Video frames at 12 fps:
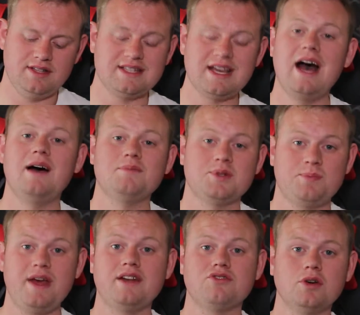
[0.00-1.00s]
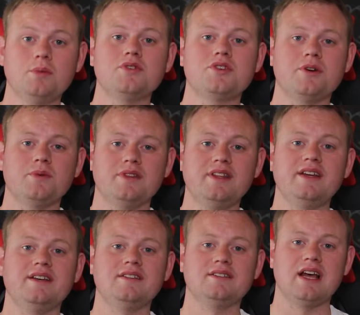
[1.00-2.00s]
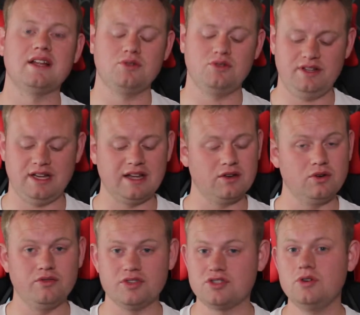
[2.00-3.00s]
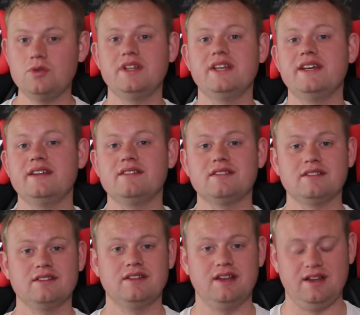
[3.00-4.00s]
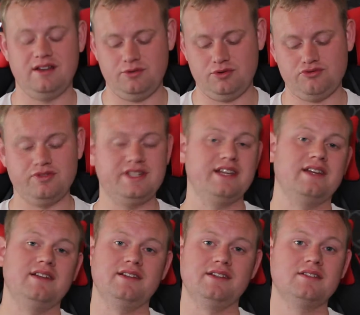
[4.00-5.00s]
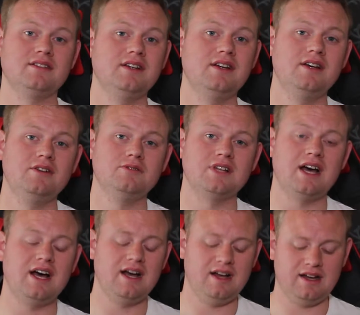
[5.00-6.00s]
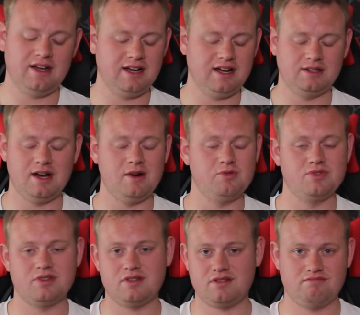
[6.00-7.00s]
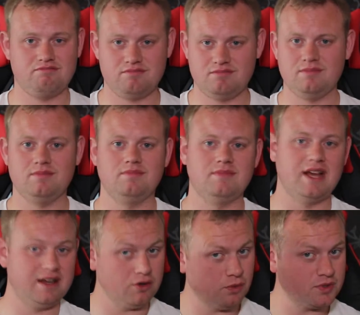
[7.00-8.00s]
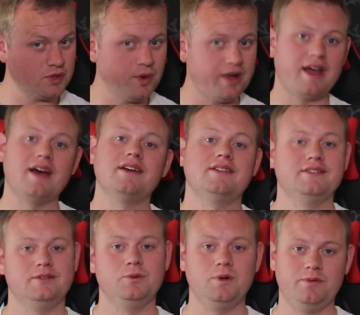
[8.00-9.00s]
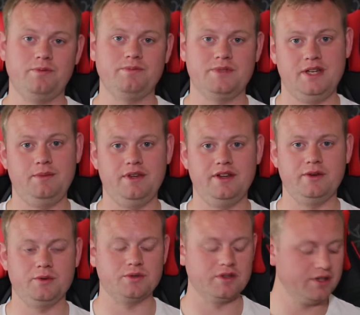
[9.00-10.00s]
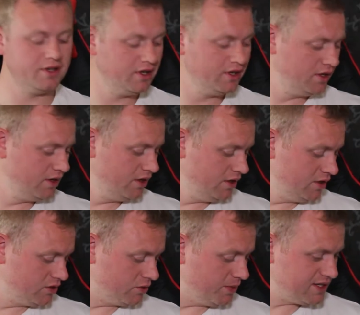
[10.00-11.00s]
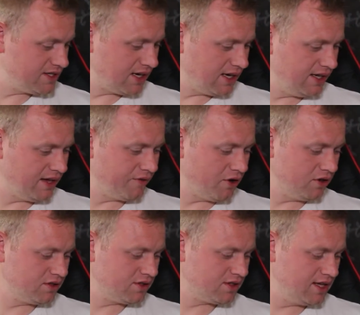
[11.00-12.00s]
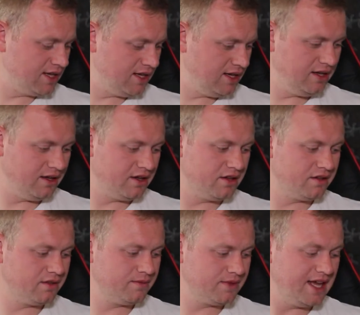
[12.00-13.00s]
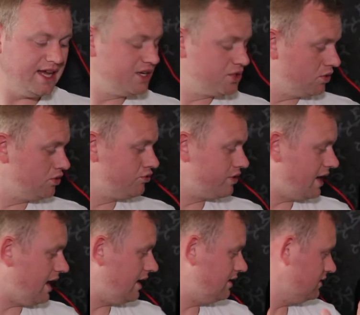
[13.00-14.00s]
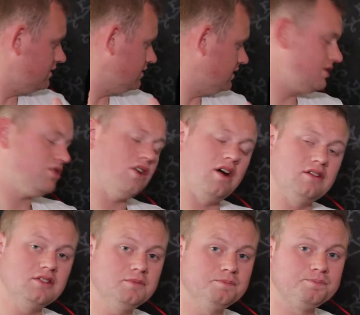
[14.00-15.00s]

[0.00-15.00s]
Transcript: time spent troubleshooting this, I've done it like over 2 days and it was ridiculous. I had it up to here with CPUs. So basically I've got the H100i installed,